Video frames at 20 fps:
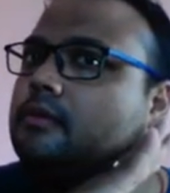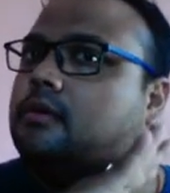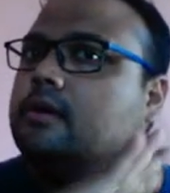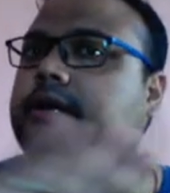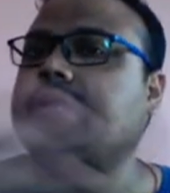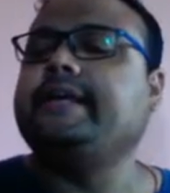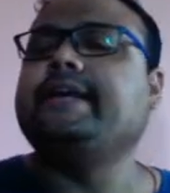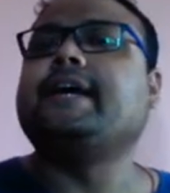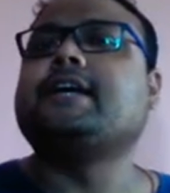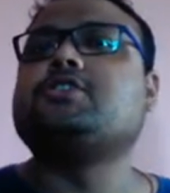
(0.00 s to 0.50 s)

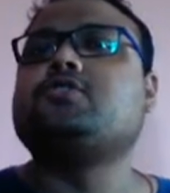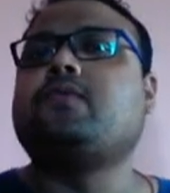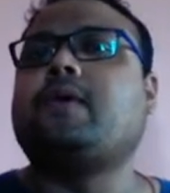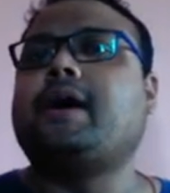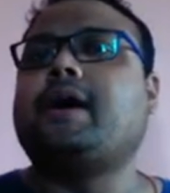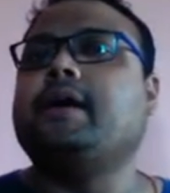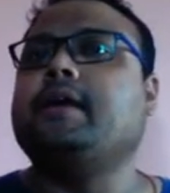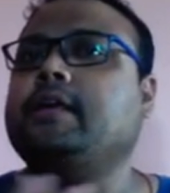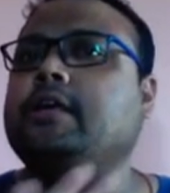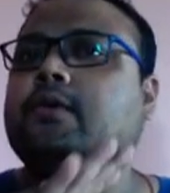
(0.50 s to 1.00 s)

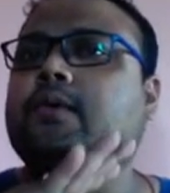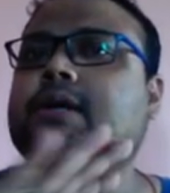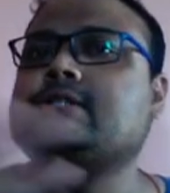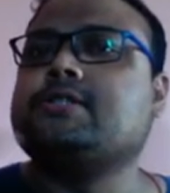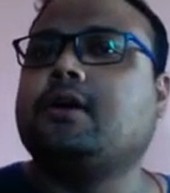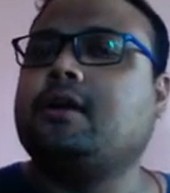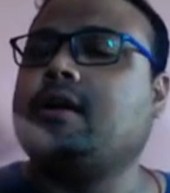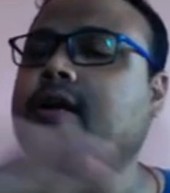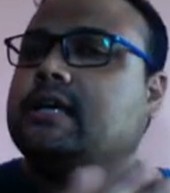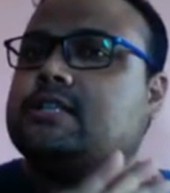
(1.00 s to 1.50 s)
DXY US
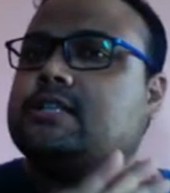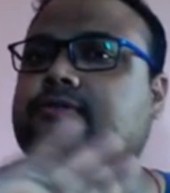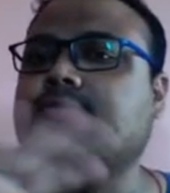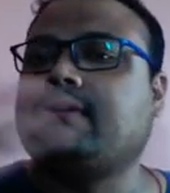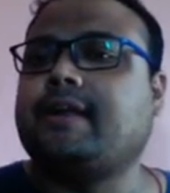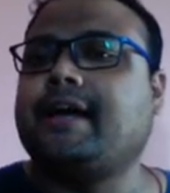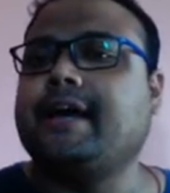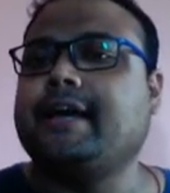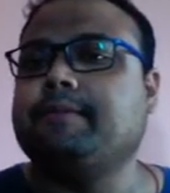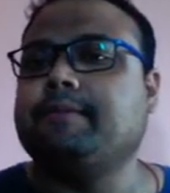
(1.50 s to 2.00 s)
dollar is
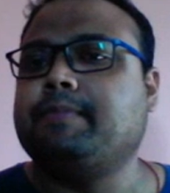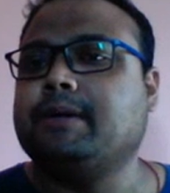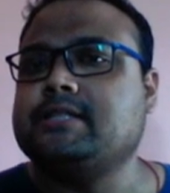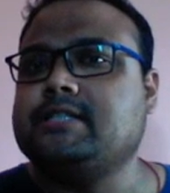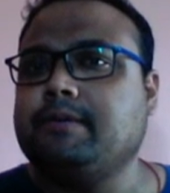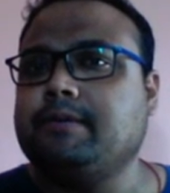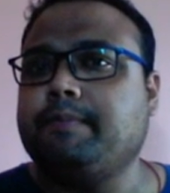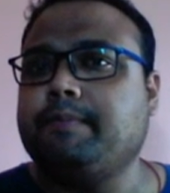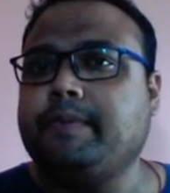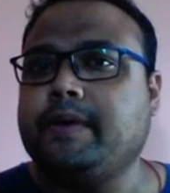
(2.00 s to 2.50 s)
flying, but
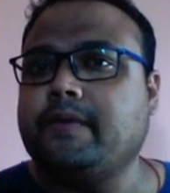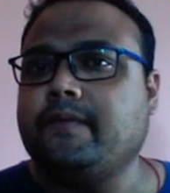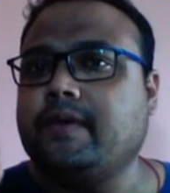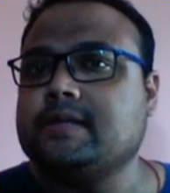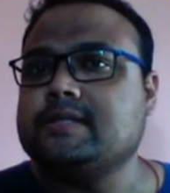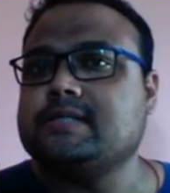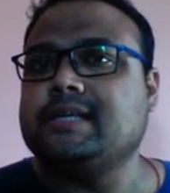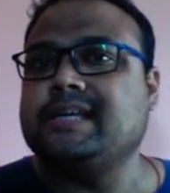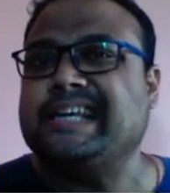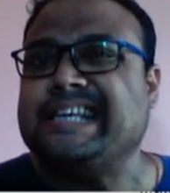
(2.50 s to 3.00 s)

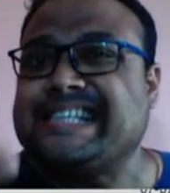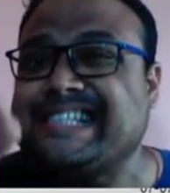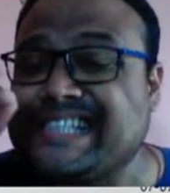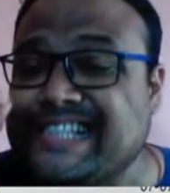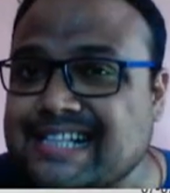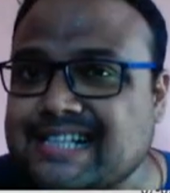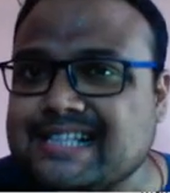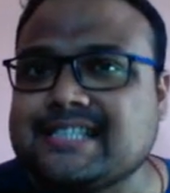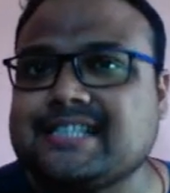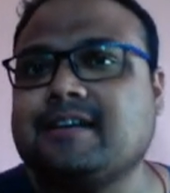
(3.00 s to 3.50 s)
GBPUSD is
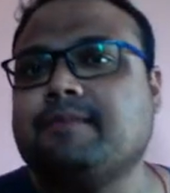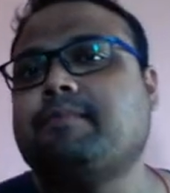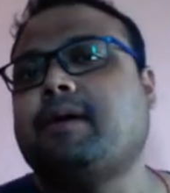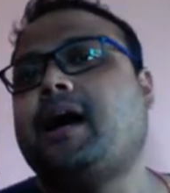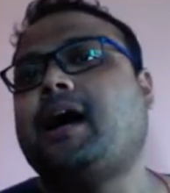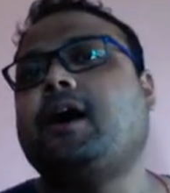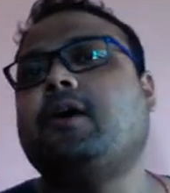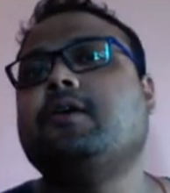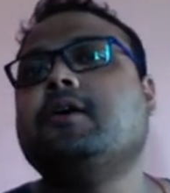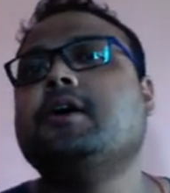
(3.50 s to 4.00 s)
still
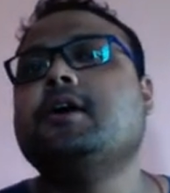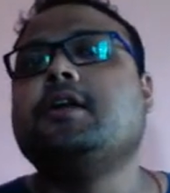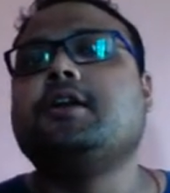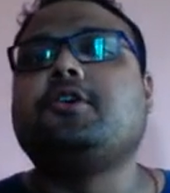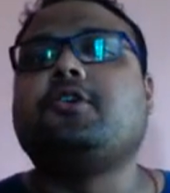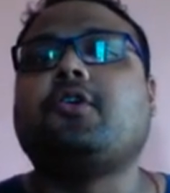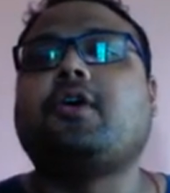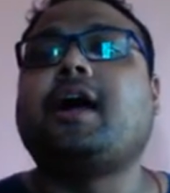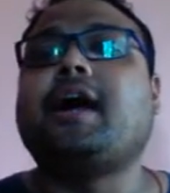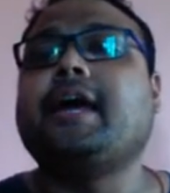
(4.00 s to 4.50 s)
somehow
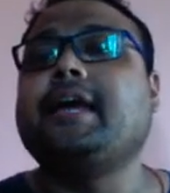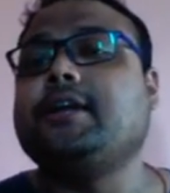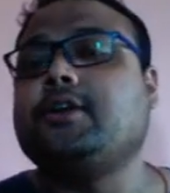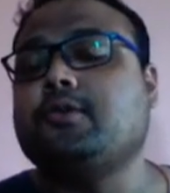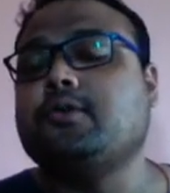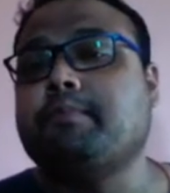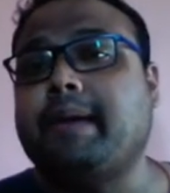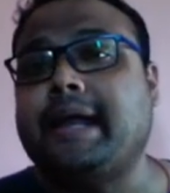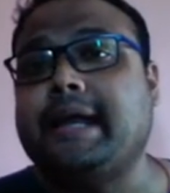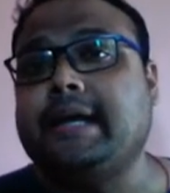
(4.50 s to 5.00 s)
trying
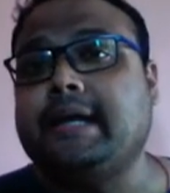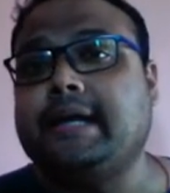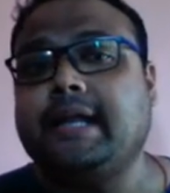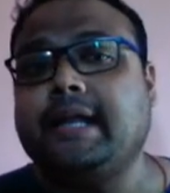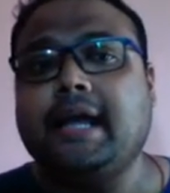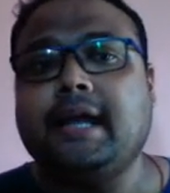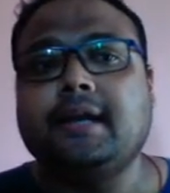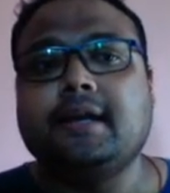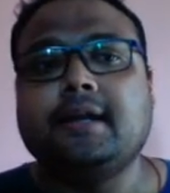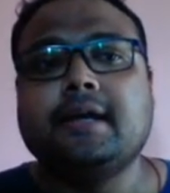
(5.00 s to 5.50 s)
to
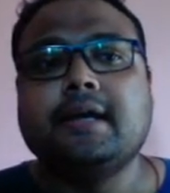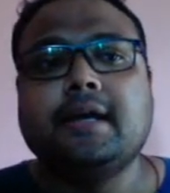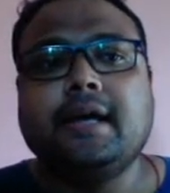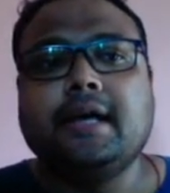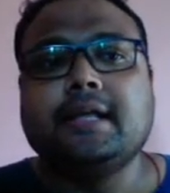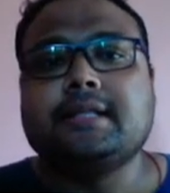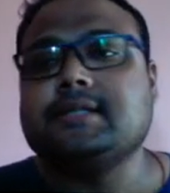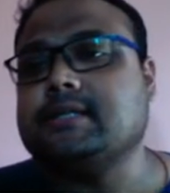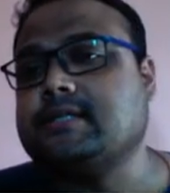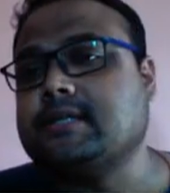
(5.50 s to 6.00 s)
maintain
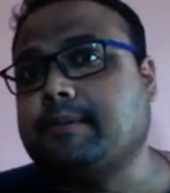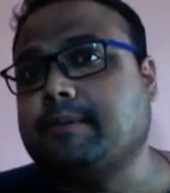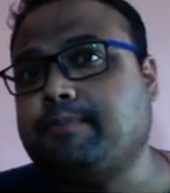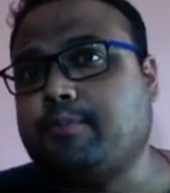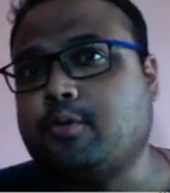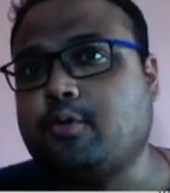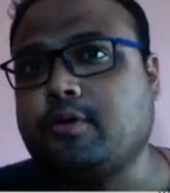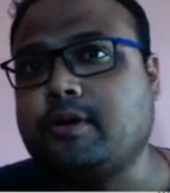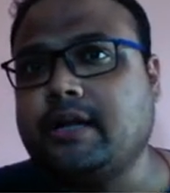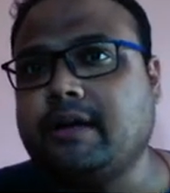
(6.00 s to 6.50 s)
its
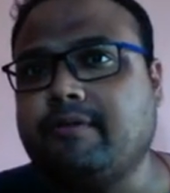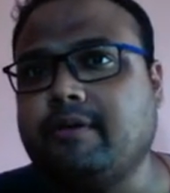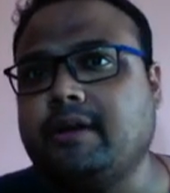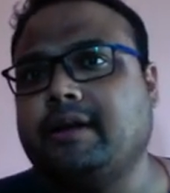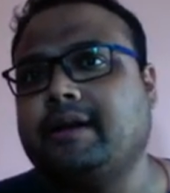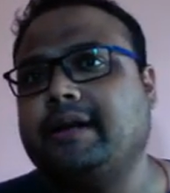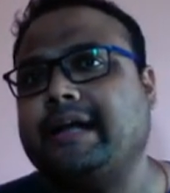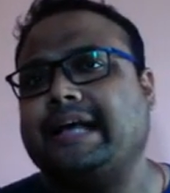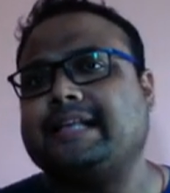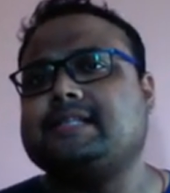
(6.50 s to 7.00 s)
support
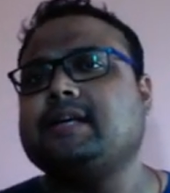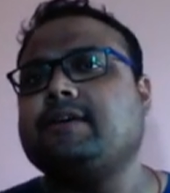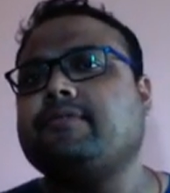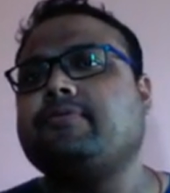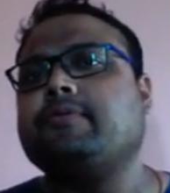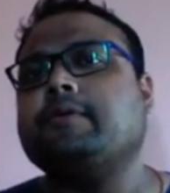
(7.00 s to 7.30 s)
level, as if